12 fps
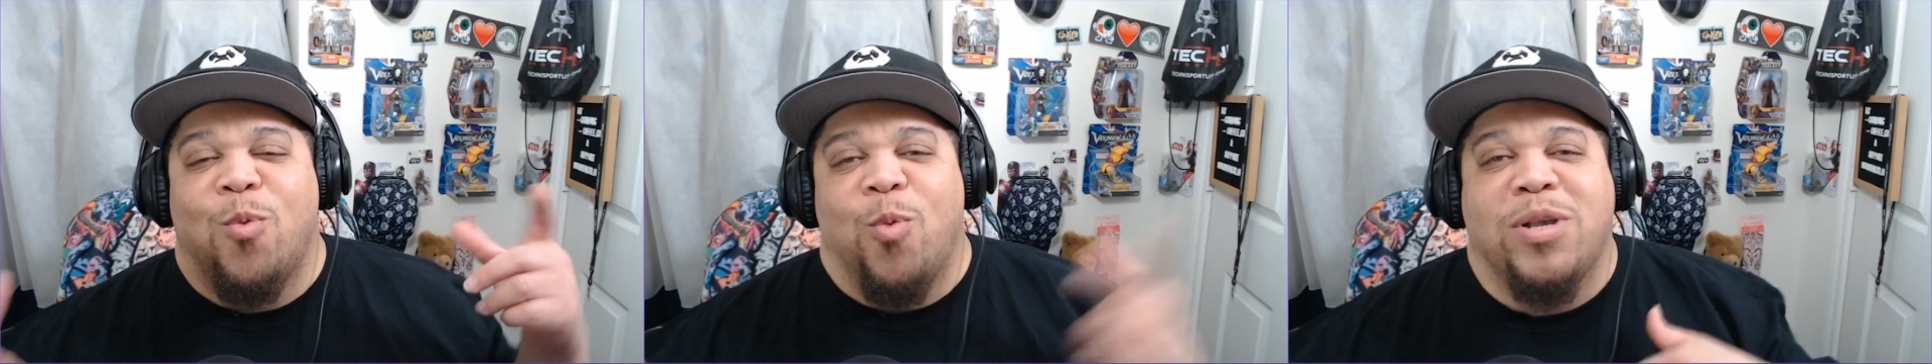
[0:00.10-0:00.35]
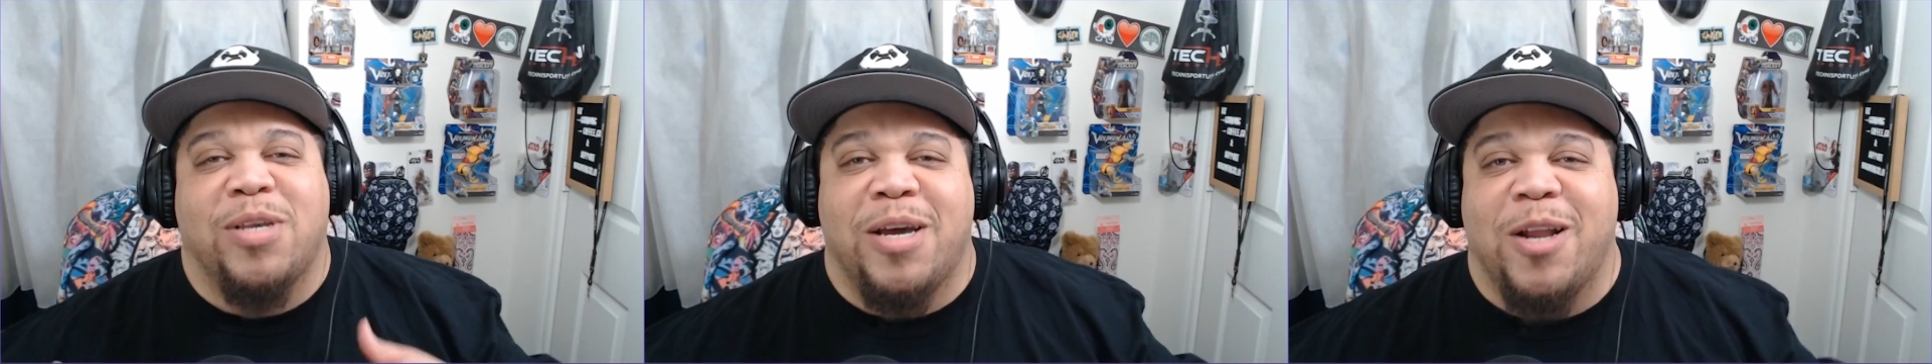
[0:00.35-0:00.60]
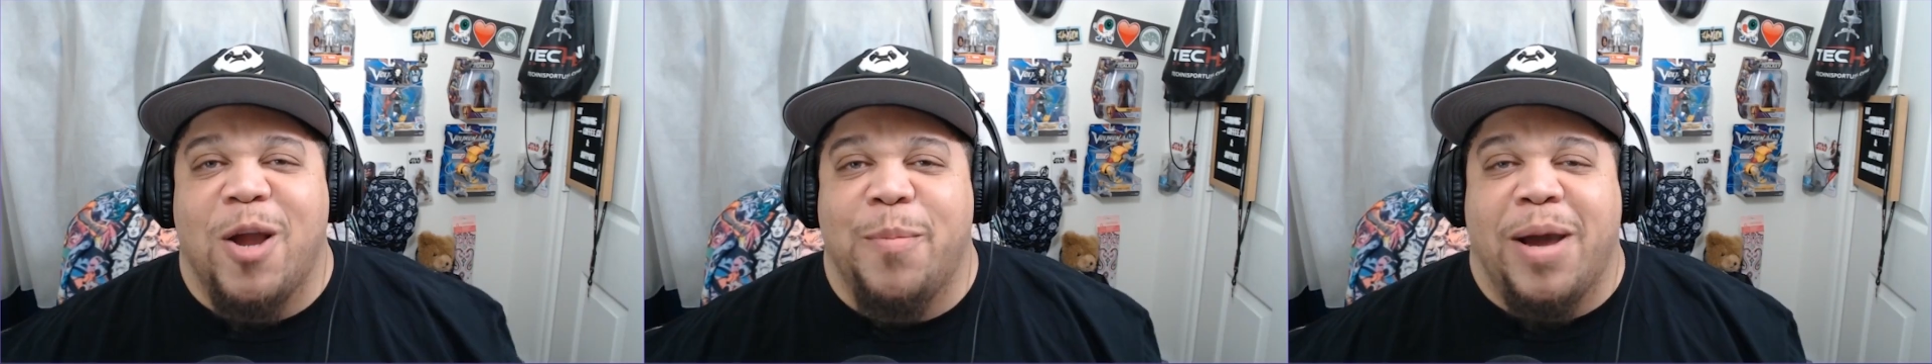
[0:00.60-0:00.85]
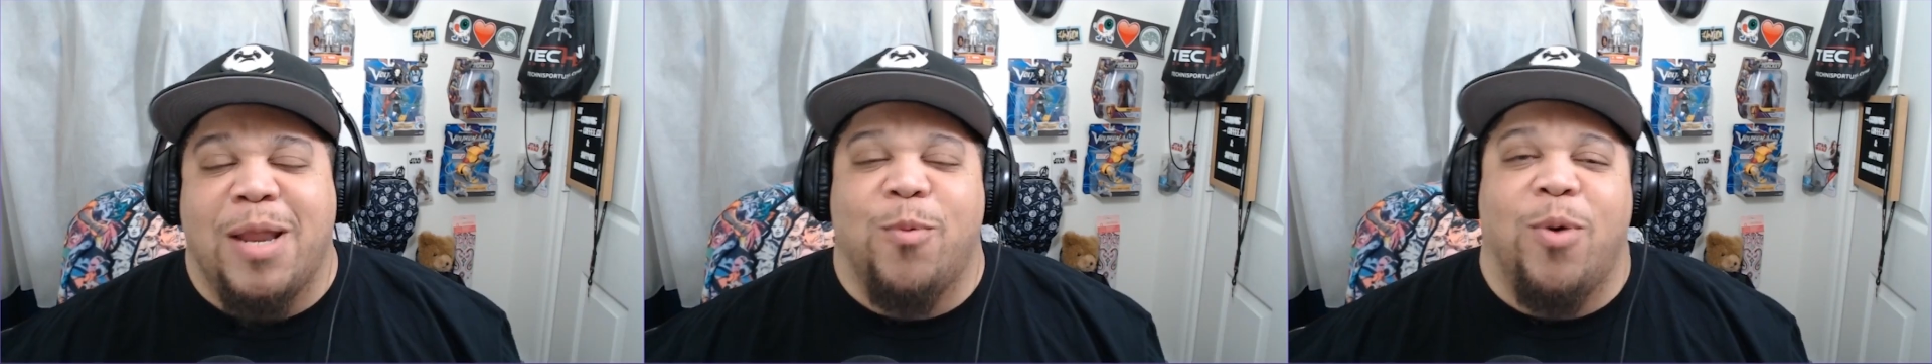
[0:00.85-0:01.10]
What's good,
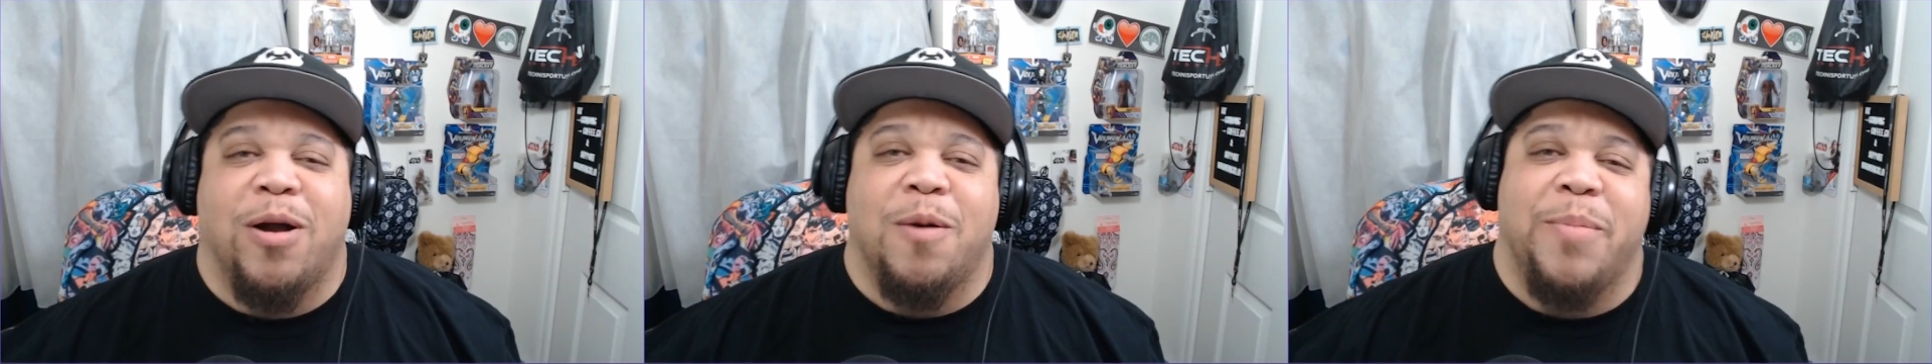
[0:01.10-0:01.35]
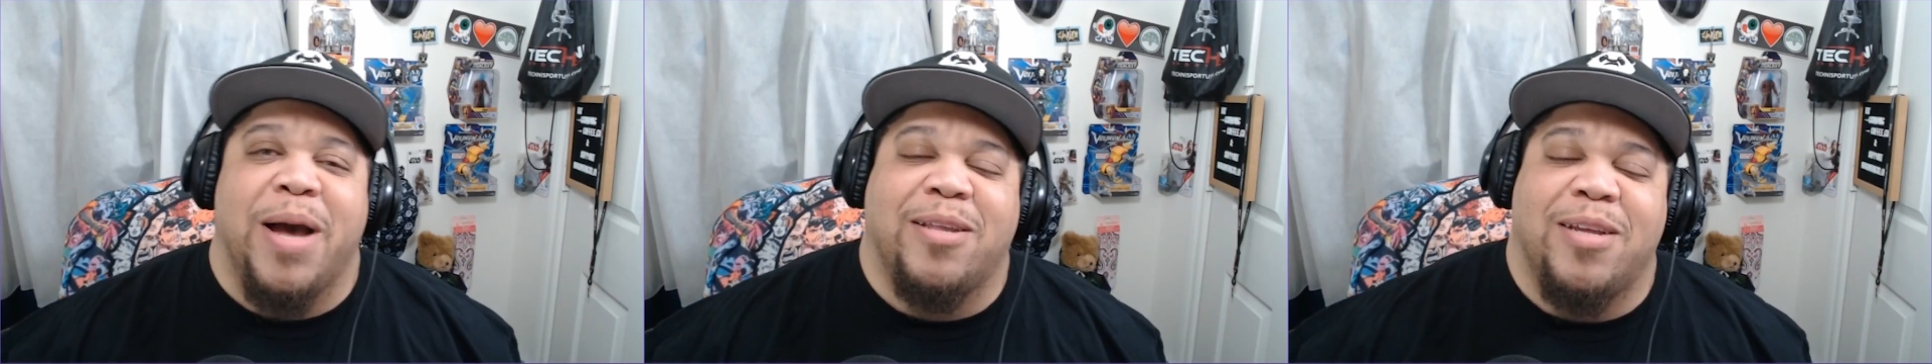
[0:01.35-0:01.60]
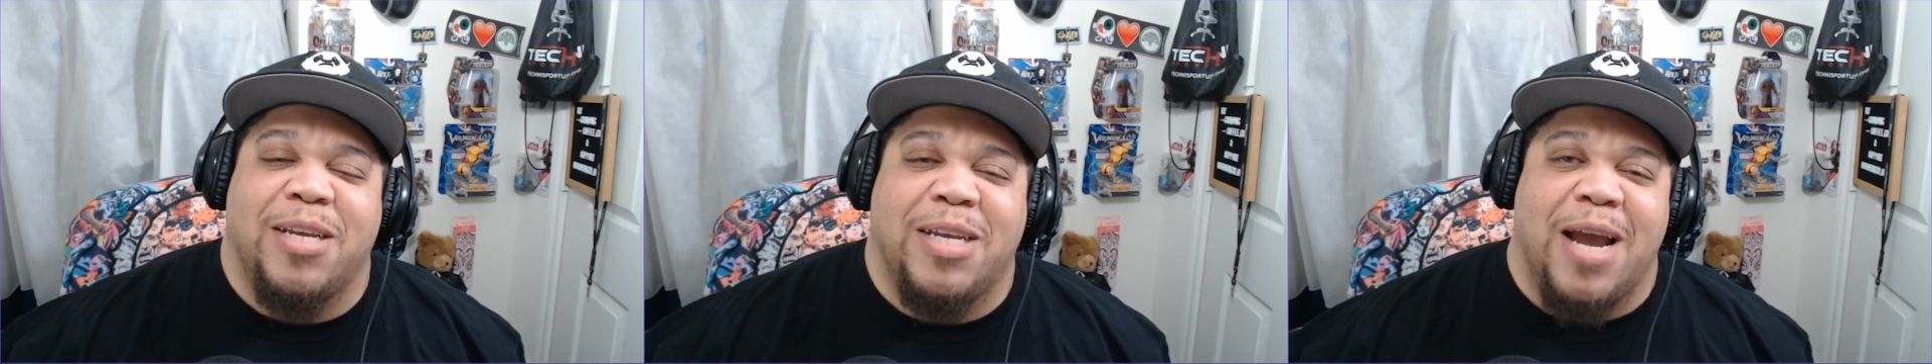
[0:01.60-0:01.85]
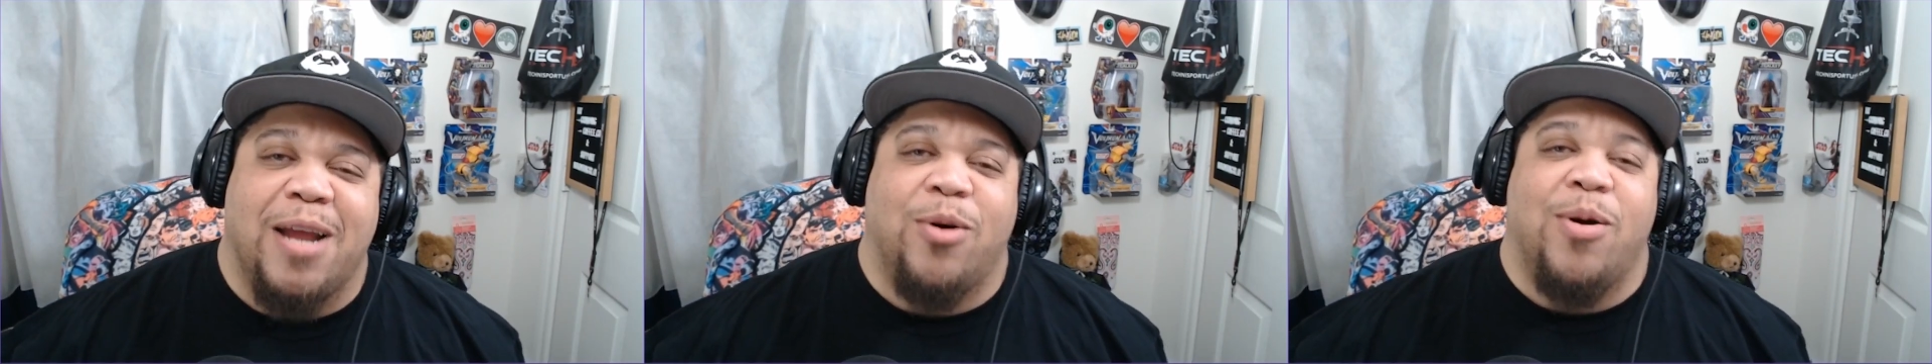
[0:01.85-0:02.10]
everybody? Welcome back to the
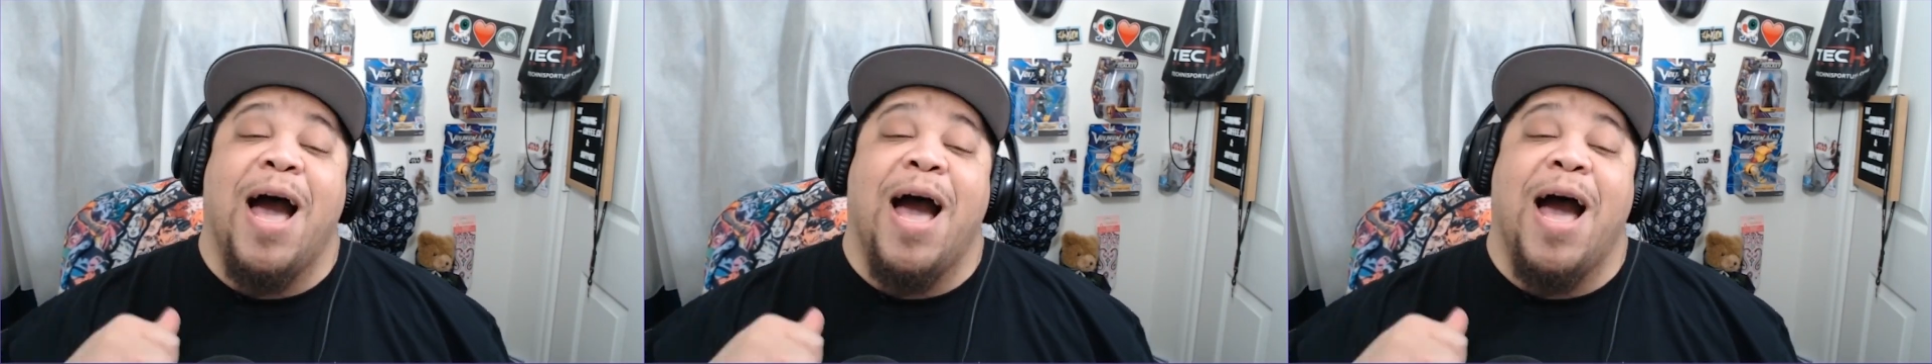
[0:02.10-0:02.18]
channel.